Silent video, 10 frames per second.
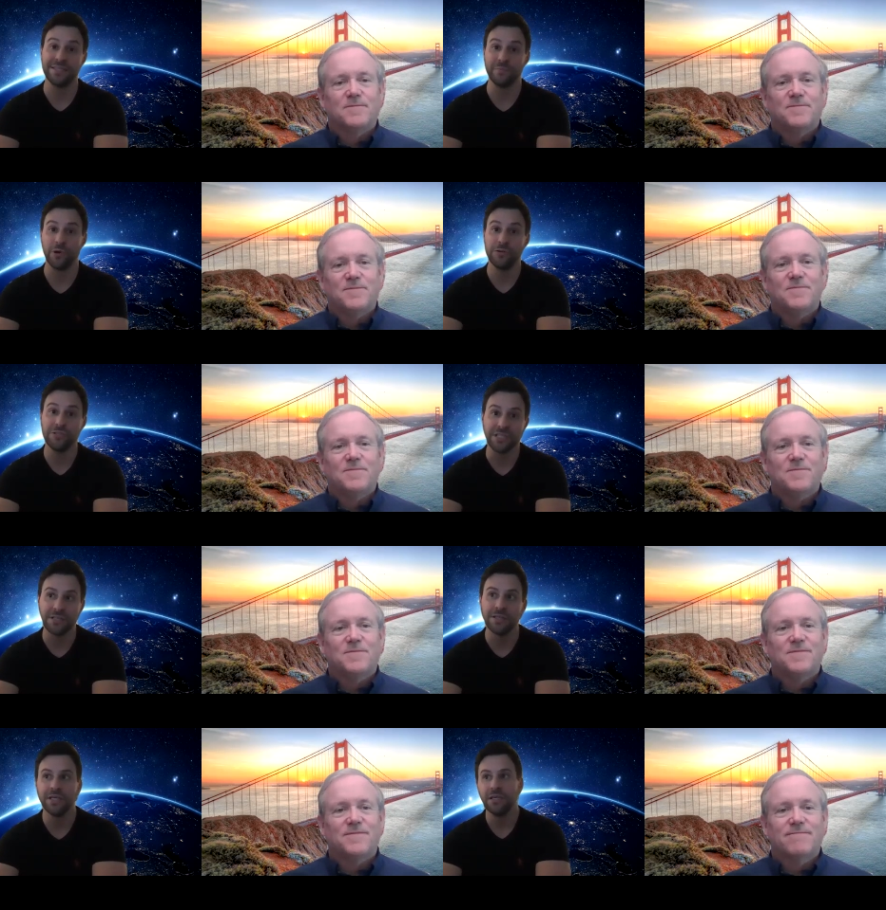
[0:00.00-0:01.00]
Speaker 1: person
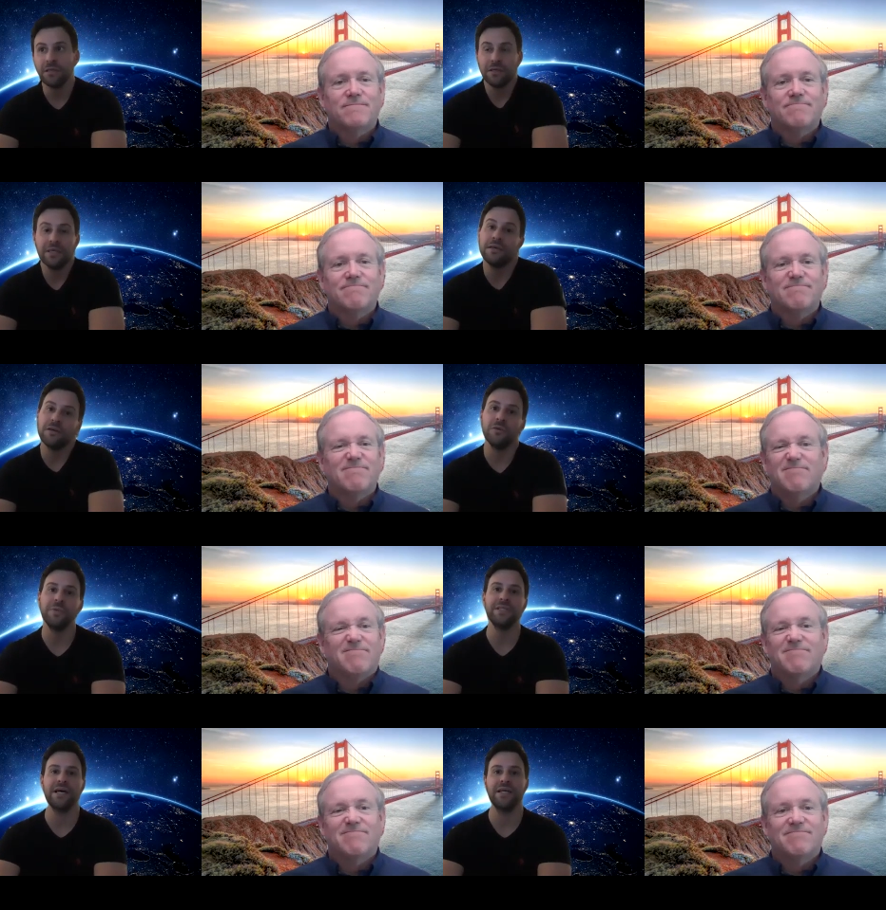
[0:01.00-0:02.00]
could be
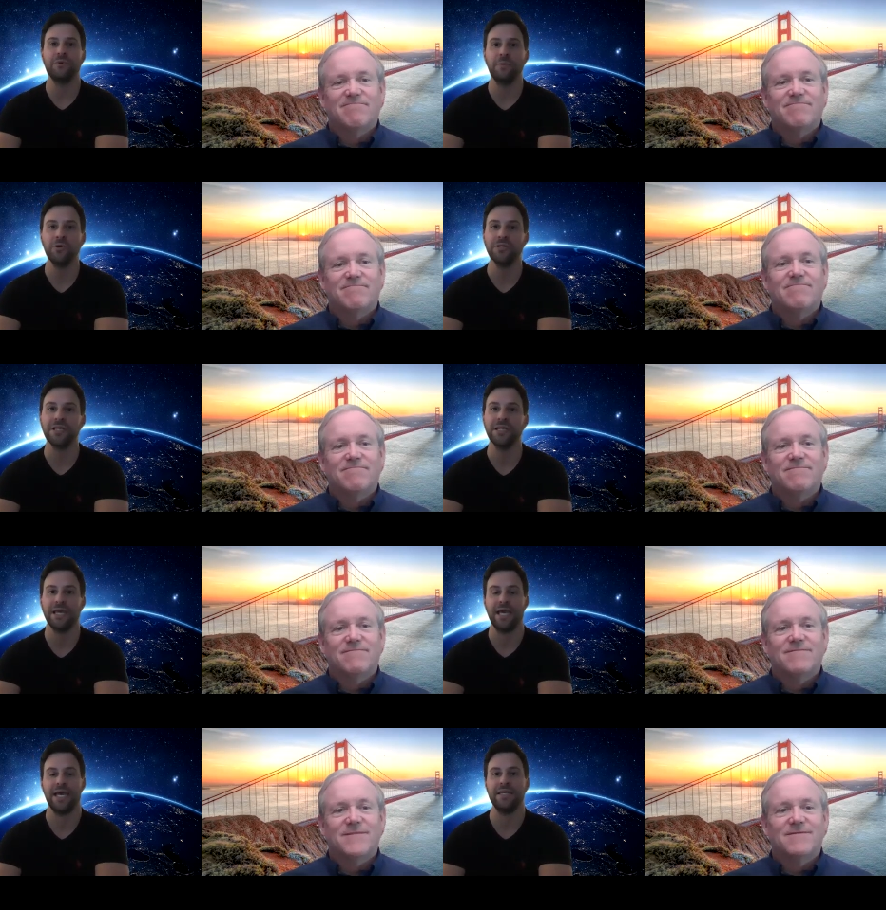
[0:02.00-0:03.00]
done remotely
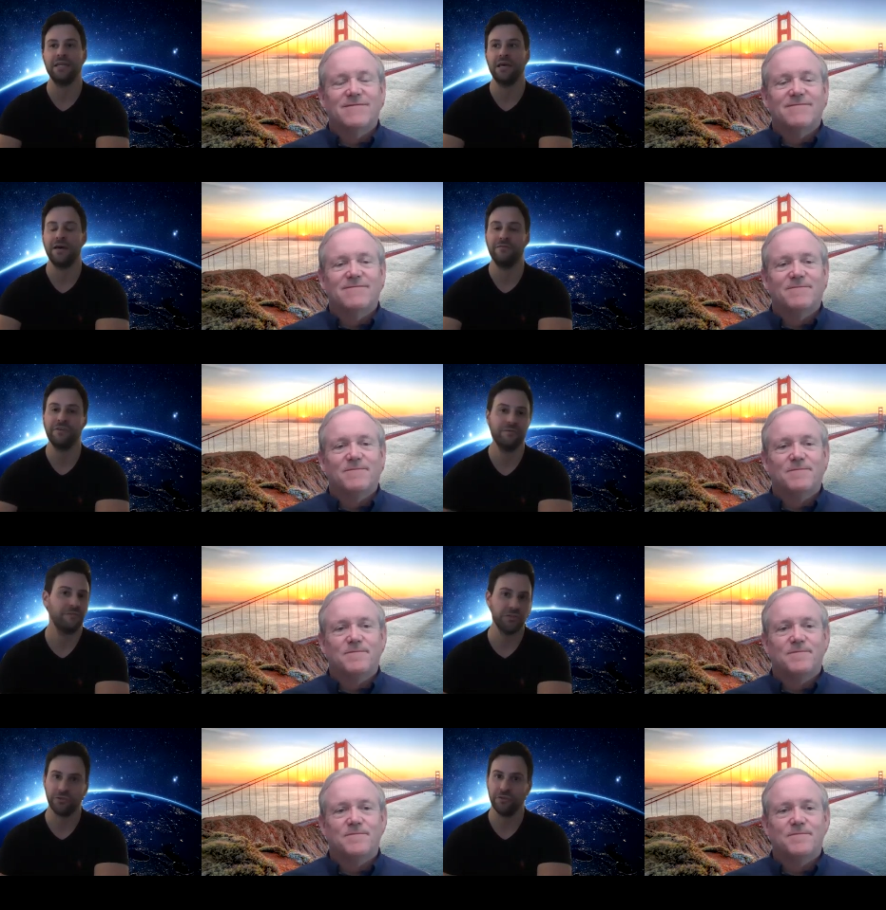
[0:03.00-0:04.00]
and uh, via
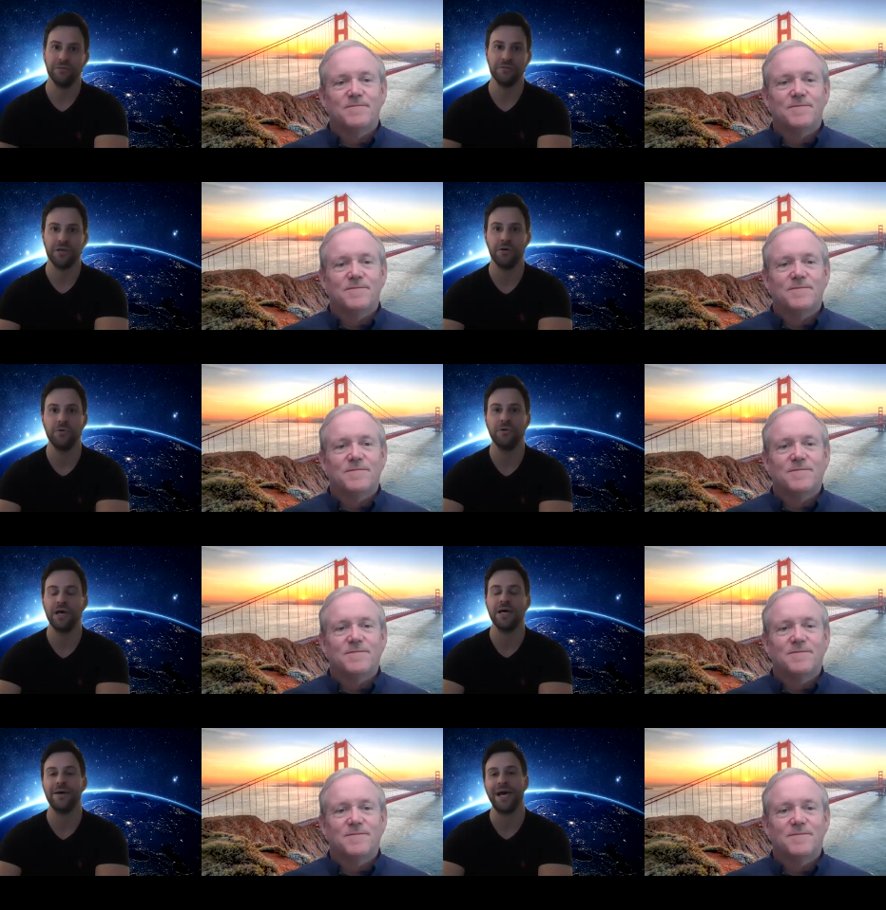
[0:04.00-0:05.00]
virtual. So
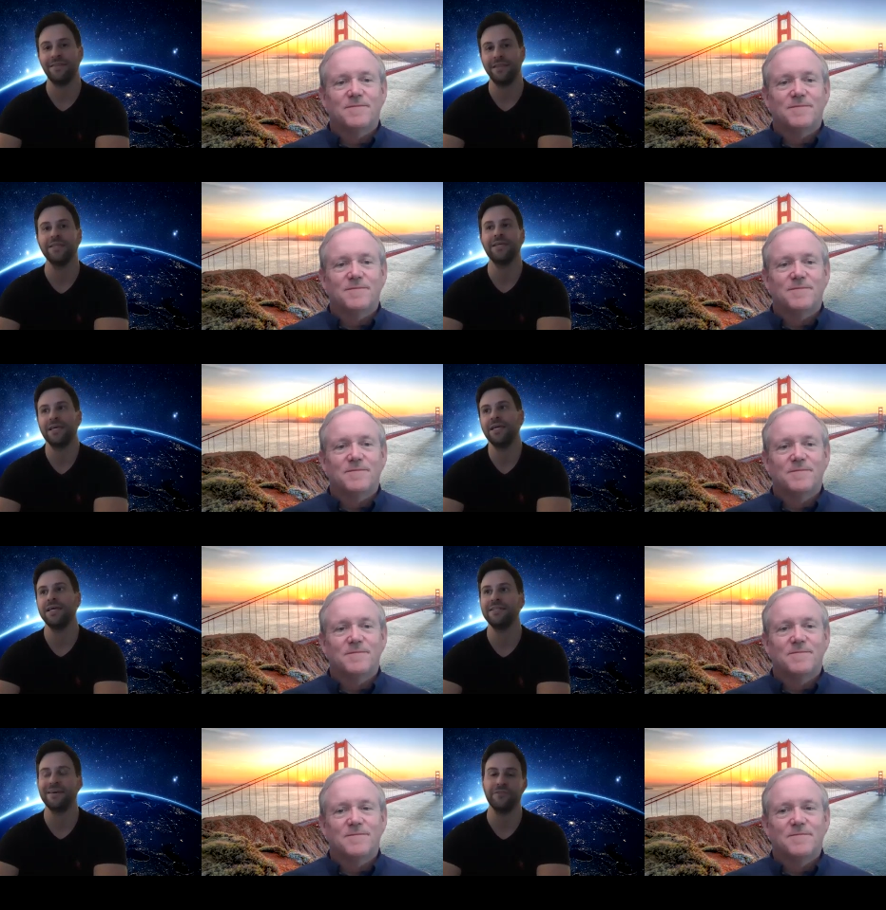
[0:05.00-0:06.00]
uh, I think it, it
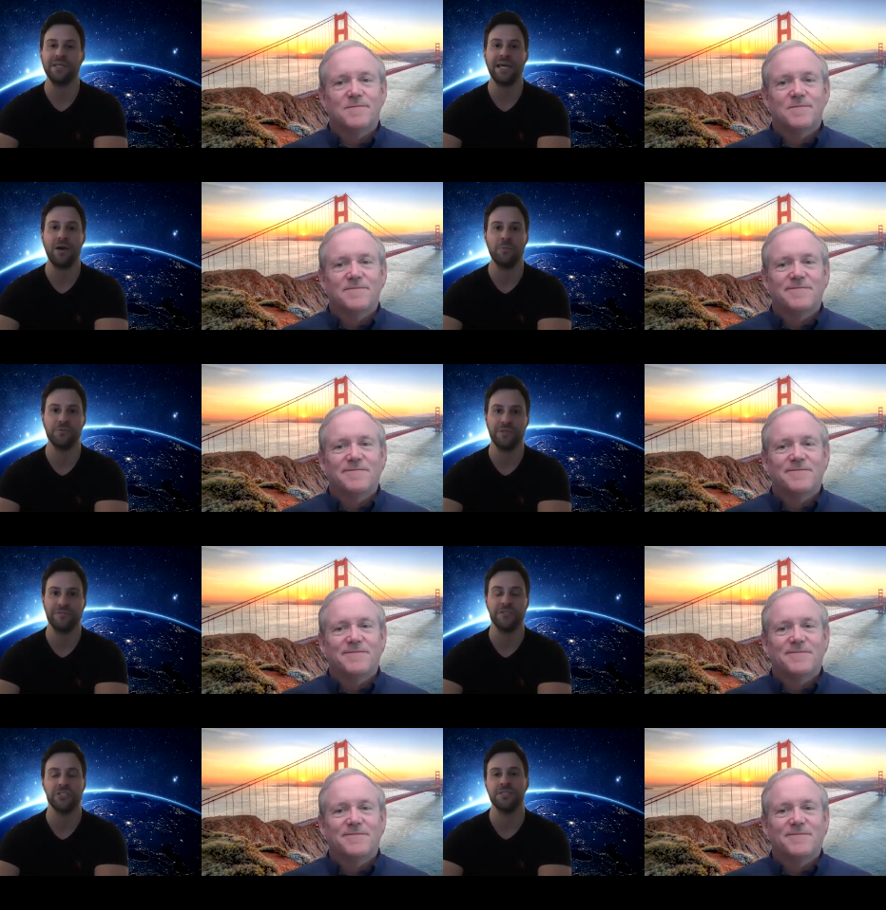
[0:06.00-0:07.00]
definitely
Speaker 2: helps with
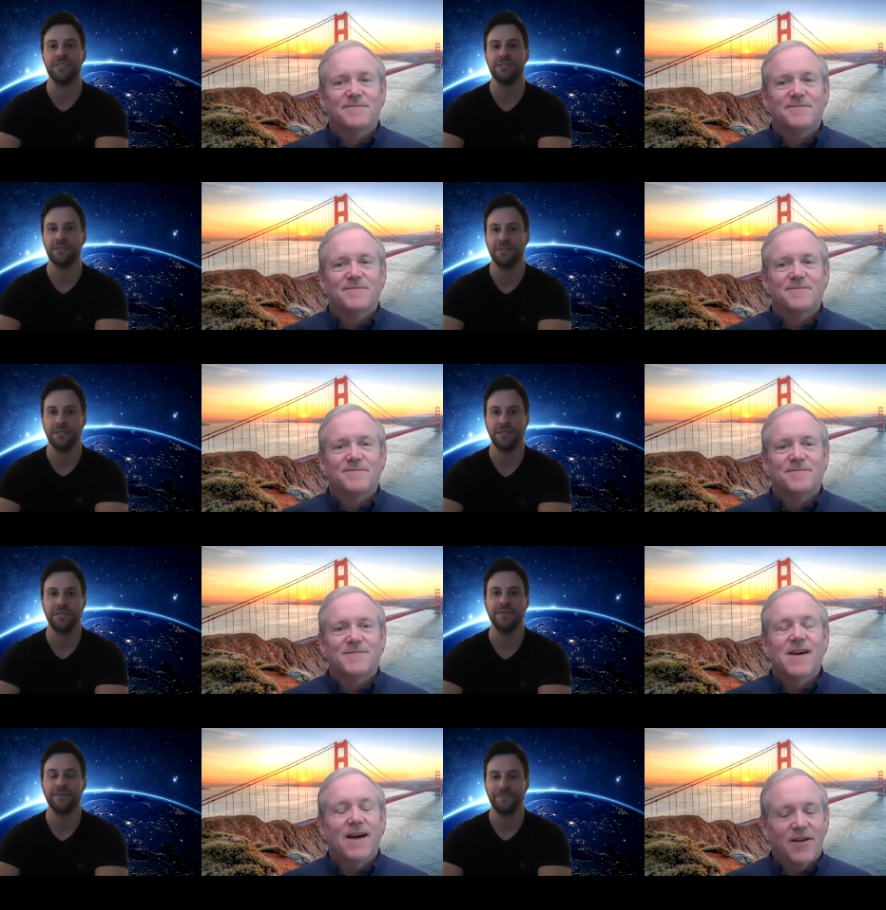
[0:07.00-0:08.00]
efficiencies.
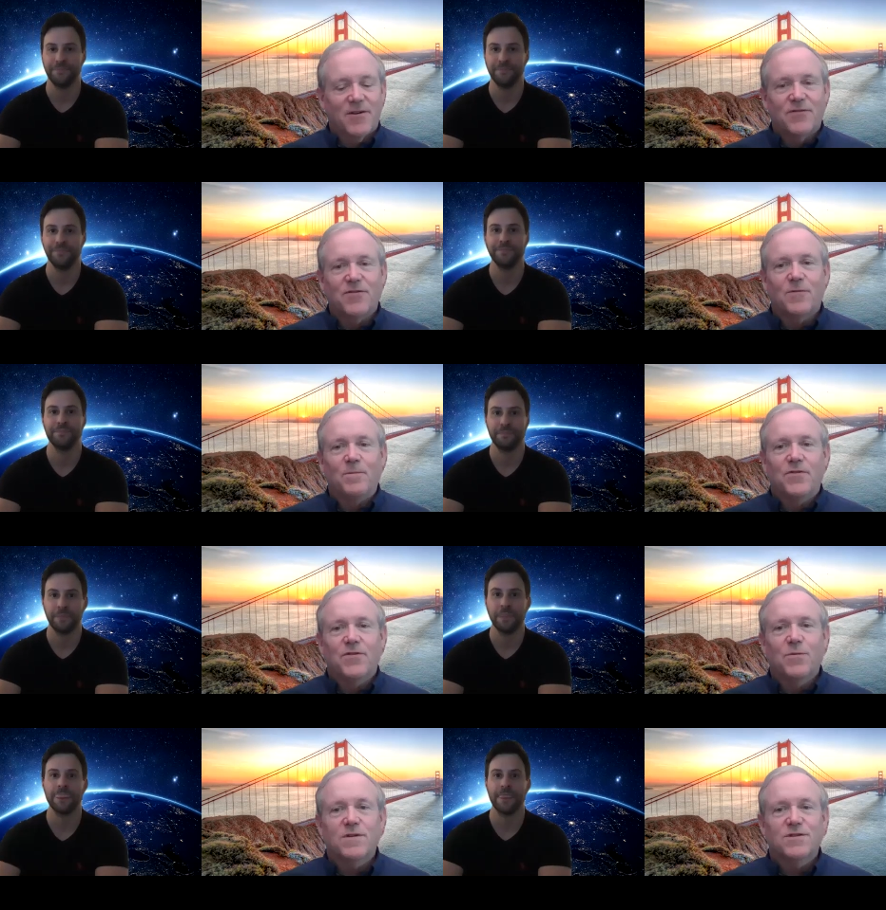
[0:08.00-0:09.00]
Yeah, I agree. So,
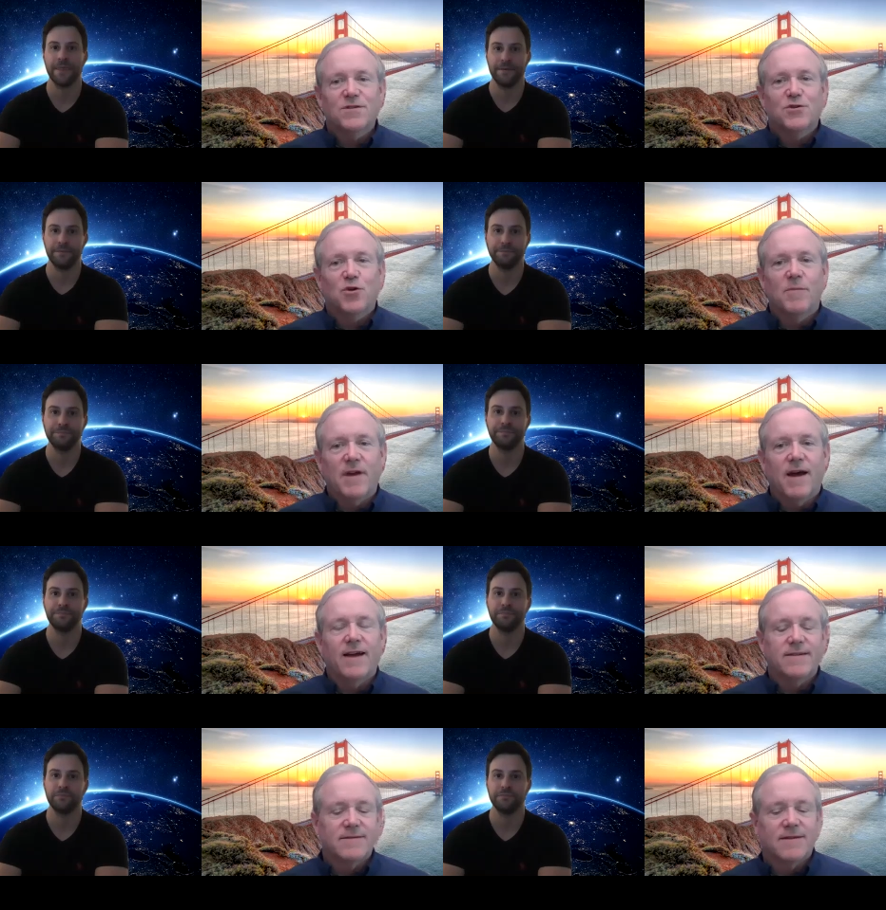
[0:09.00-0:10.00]
so what's the story
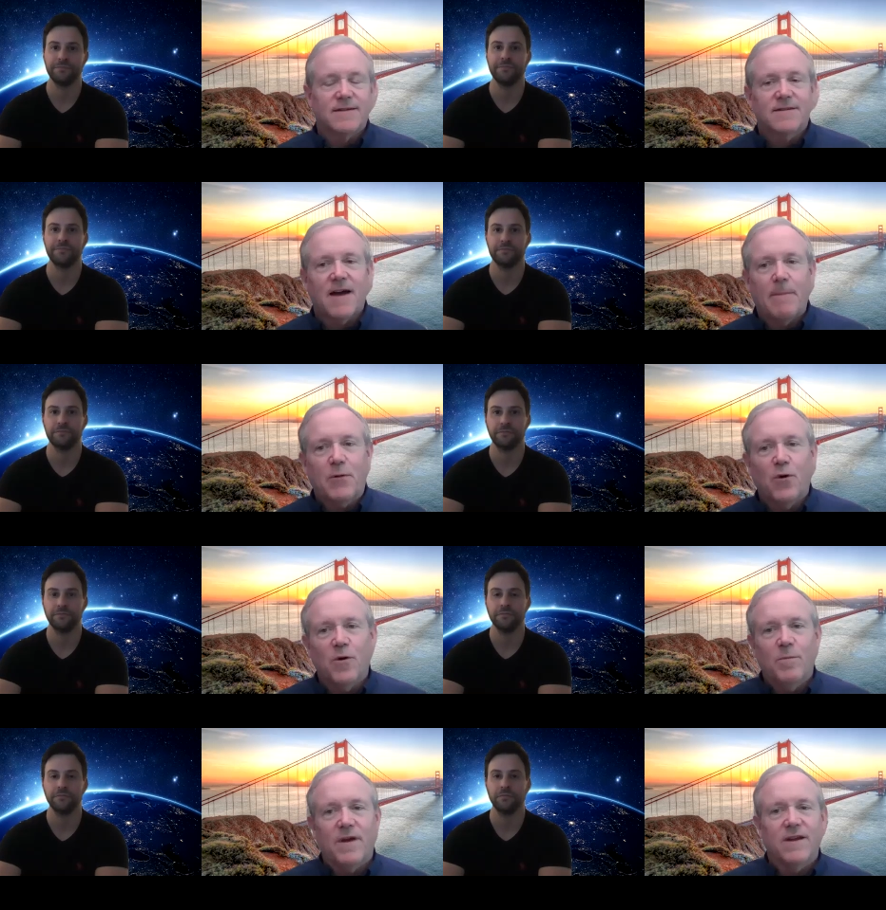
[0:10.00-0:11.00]
behind
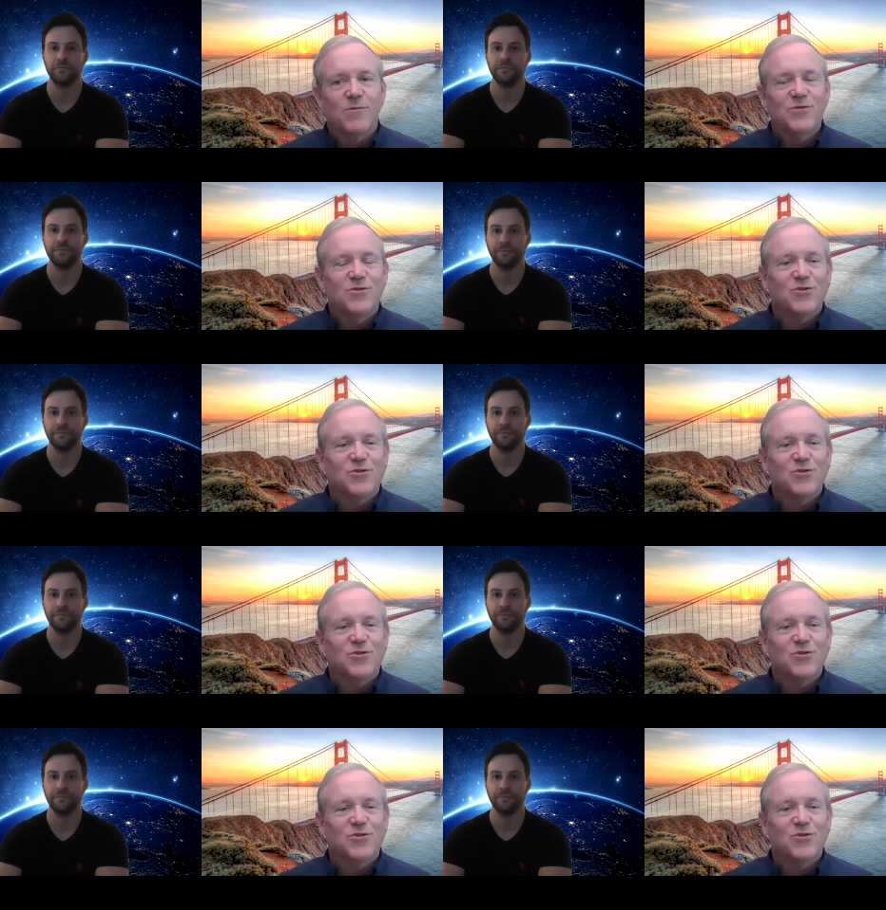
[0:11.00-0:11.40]
TopCorp, and what's